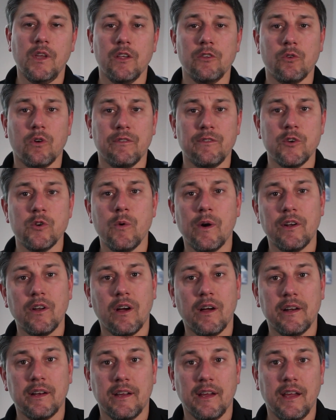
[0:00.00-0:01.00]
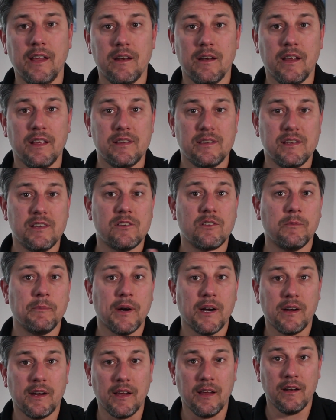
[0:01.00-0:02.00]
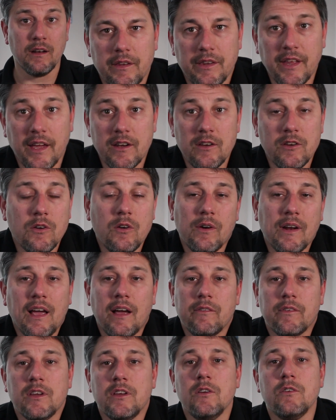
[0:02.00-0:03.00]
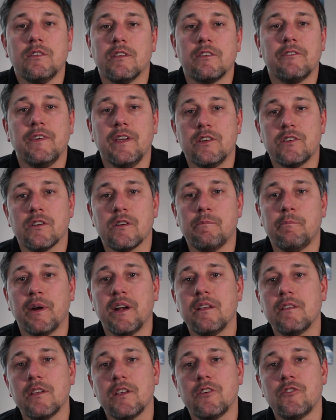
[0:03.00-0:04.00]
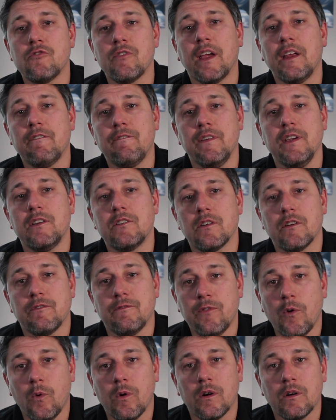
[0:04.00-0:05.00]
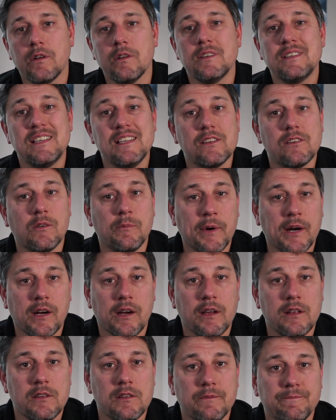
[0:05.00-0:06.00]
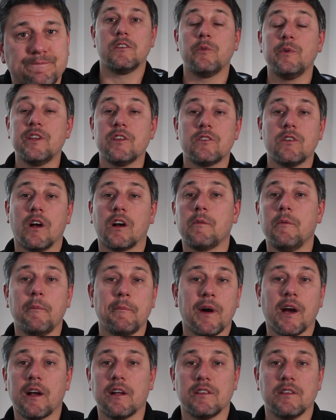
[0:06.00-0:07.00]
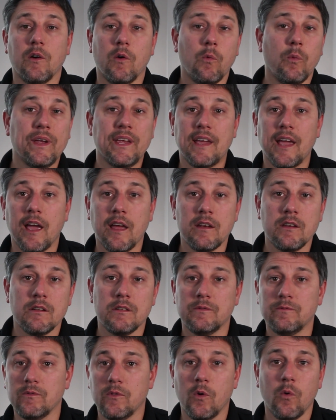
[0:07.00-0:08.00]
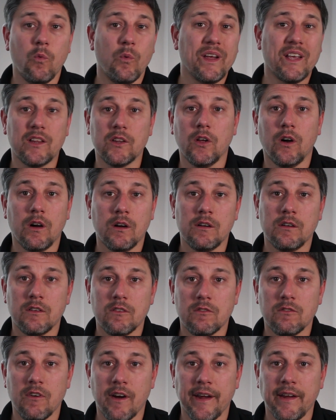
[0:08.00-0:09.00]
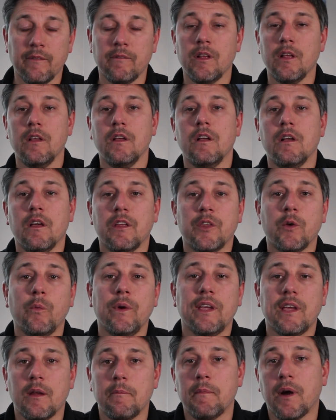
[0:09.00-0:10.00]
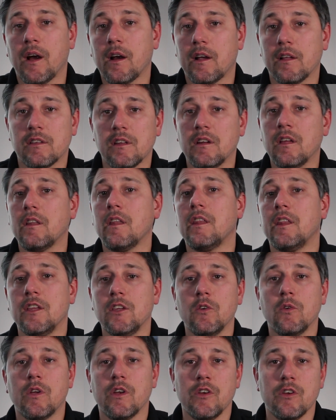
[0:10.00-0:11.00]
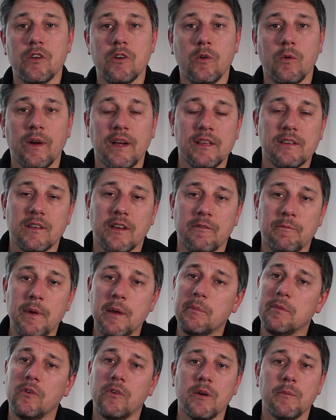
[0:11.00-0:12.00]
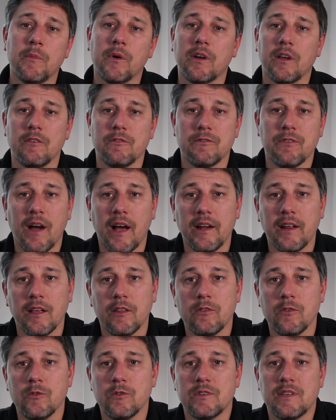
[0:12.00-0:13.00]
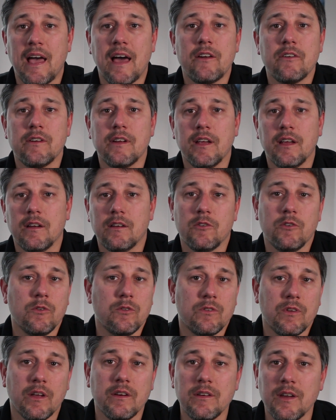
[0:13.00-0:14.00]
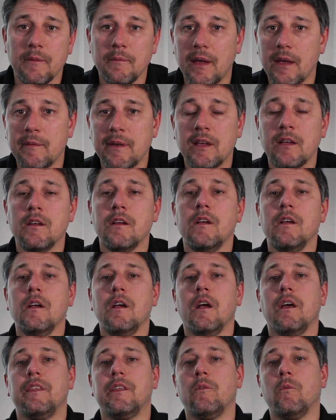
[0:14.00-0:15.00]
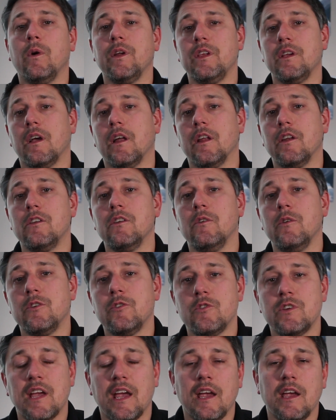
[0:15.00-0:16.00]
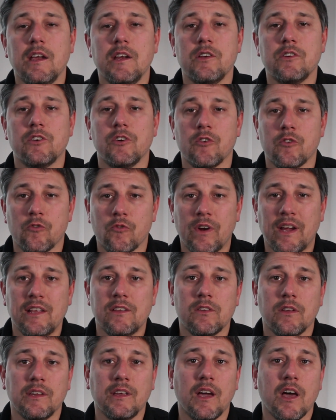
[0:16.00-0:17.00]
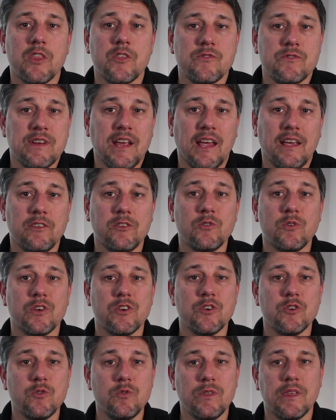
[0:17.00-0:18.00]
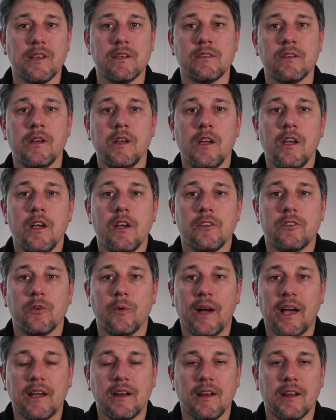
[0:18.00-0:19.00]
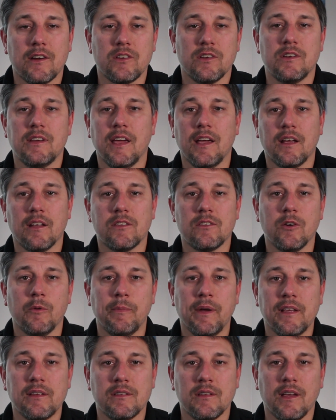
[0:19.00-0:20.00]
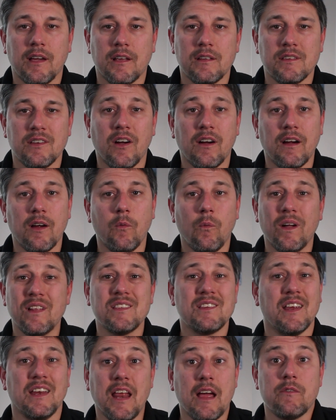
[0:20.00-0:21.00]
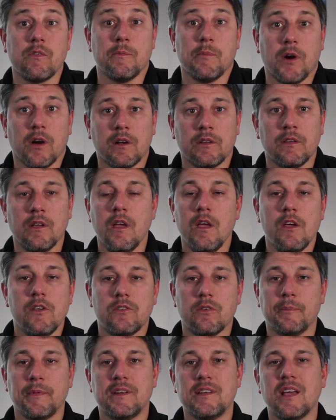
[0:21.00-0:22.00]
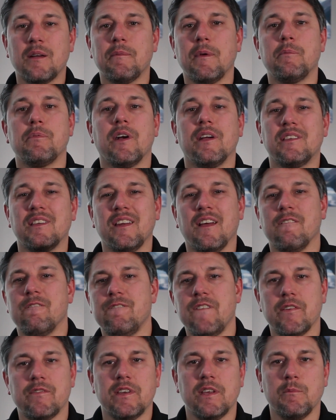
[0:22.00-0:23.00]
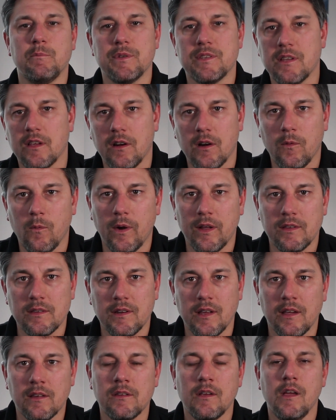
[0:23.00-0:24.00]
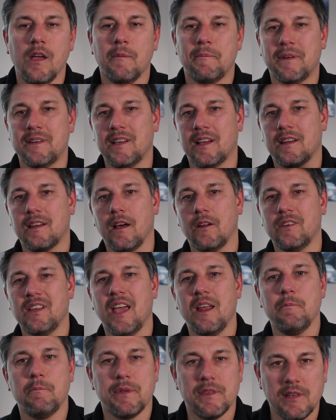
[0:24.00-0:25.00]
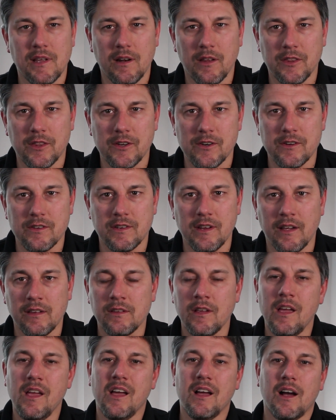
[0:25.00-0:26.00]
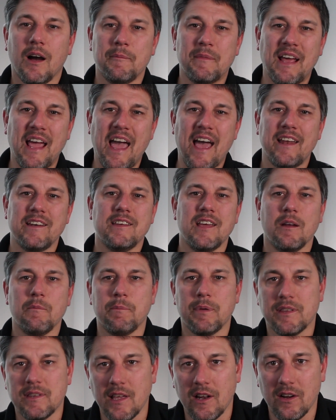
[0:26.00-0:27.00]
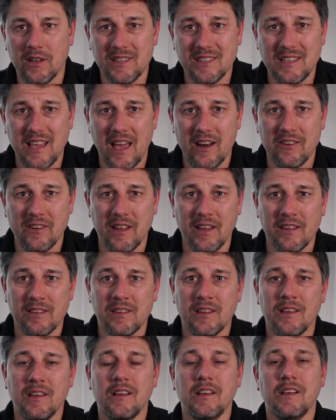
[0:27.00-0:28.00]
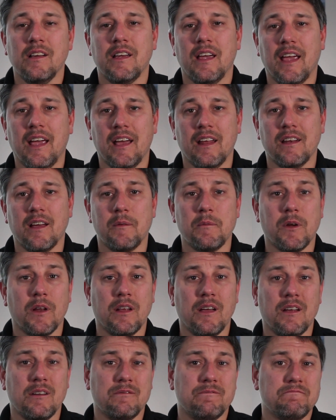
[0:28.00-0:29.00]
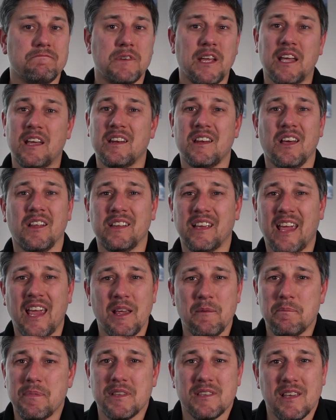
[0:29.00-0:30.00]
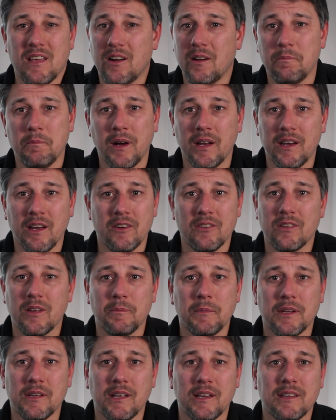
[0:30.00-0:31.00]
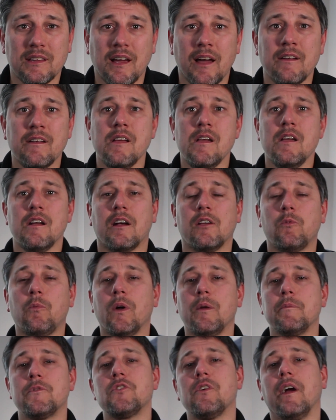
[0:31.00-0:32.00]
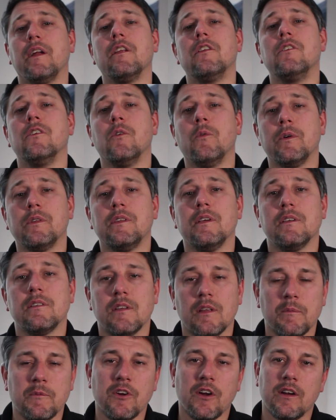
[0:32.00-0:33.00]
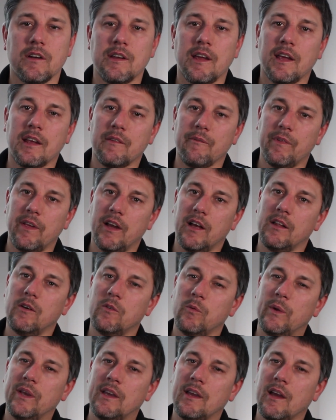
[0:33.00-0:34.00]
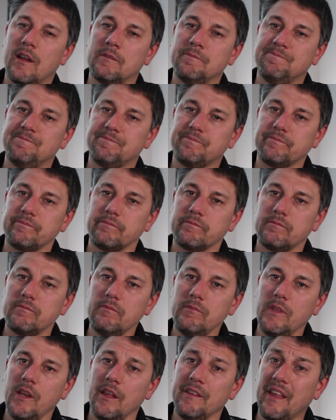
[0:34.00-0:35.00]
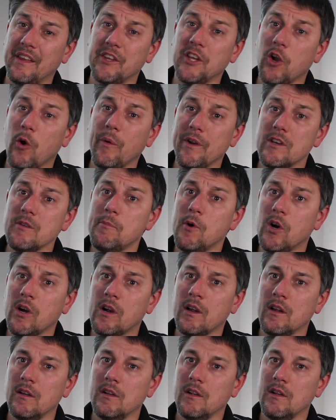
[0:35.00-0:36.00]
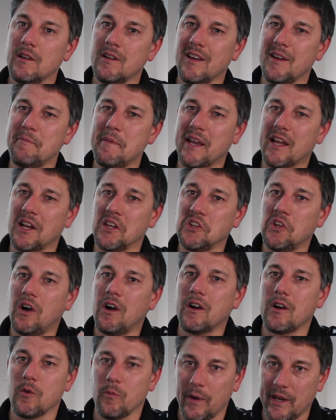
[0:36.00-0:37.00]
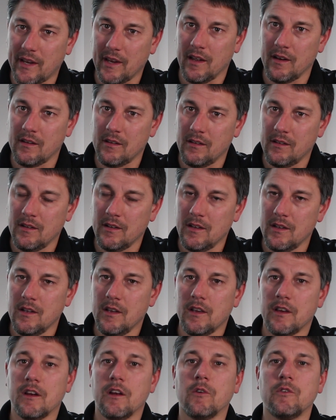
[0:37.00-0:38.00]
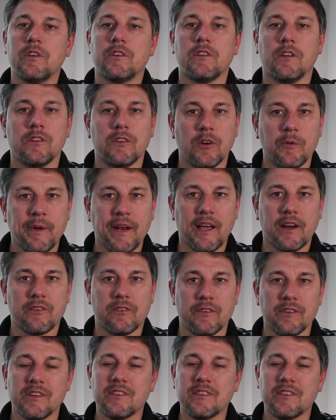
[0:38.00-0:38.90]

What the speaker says: So if you are not in a seasonal market, then you don't have to use this feature, but it is a great feature for seasonal markets. So we just talked about markets that are weekend or week long, right? The weekend markets, another thing you can do is if people are only booking Friday through Saturday to Sunday maybe, then what you're gonna do is you change your rates on the other days. You can do this. So I can actually take it, so basically I can say, all right, Wednesday never books. So I'm gonna take my pricing down 15% on Wednesdays. I'm gonna take it down 10% on Thursdays. I'm gonna add 10% on Saturdays. And I'm gonna take it down like 8% on Monday or something like that. Because what I'm trying to do with this is I'm trying to take a weekend that they're going to book and make it a longer weekend. You know, just a little bit extra.